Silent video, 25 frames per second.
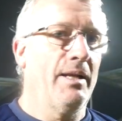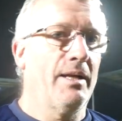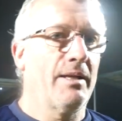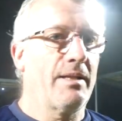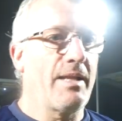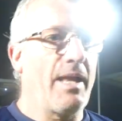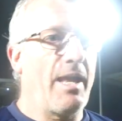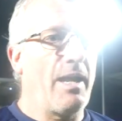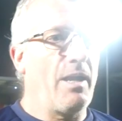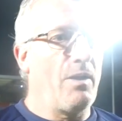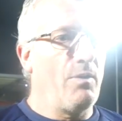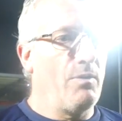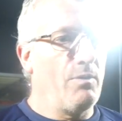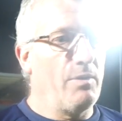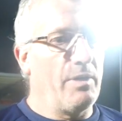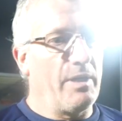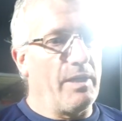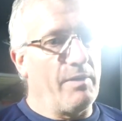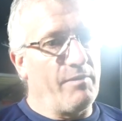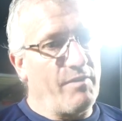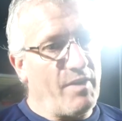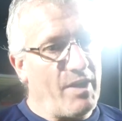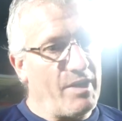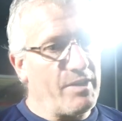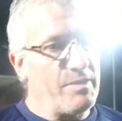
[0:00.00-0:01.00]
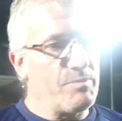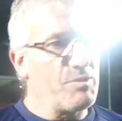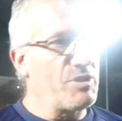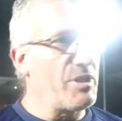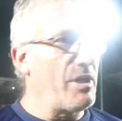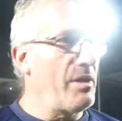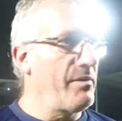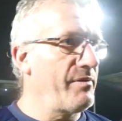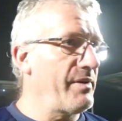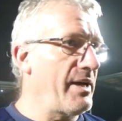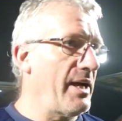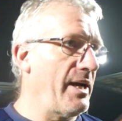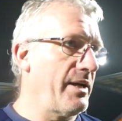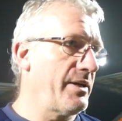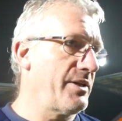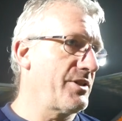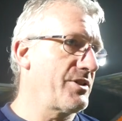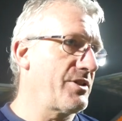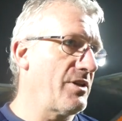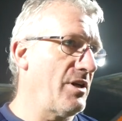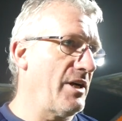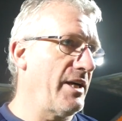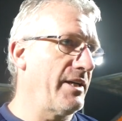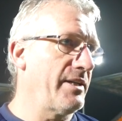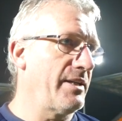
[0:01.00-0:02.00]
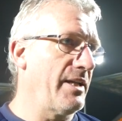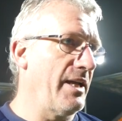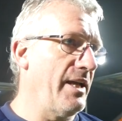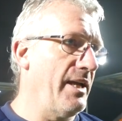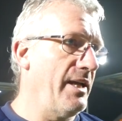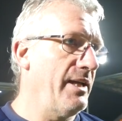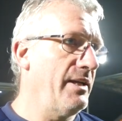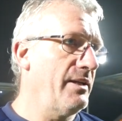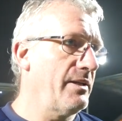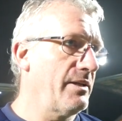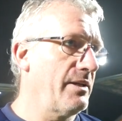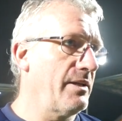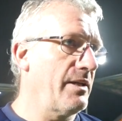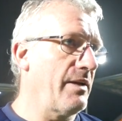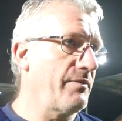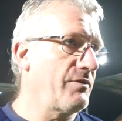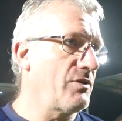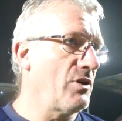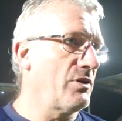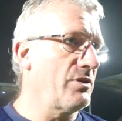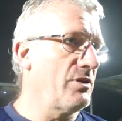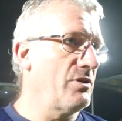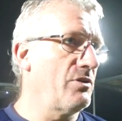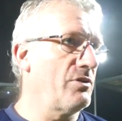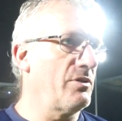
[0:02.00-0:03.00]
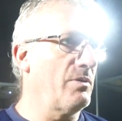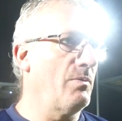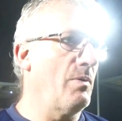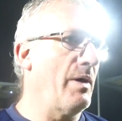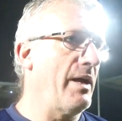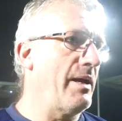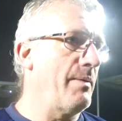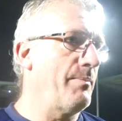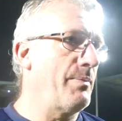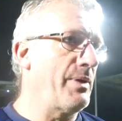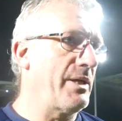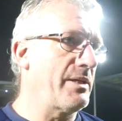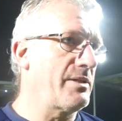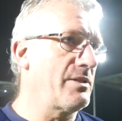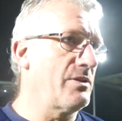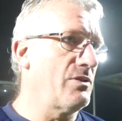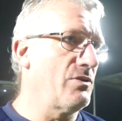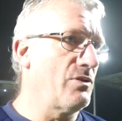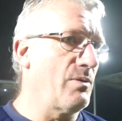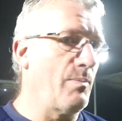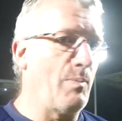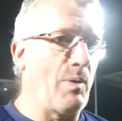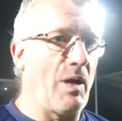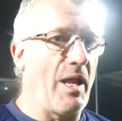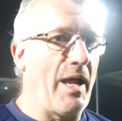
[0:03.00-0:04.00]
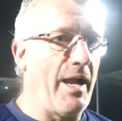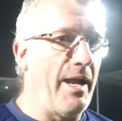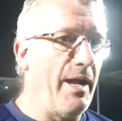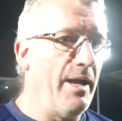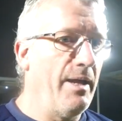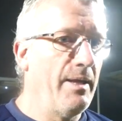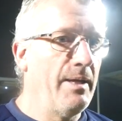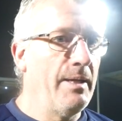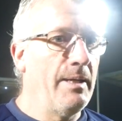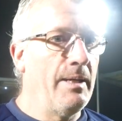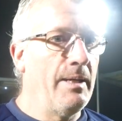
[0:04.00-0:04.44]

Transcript: Now, he found himself out of the side there. They've gone another way and picked another player.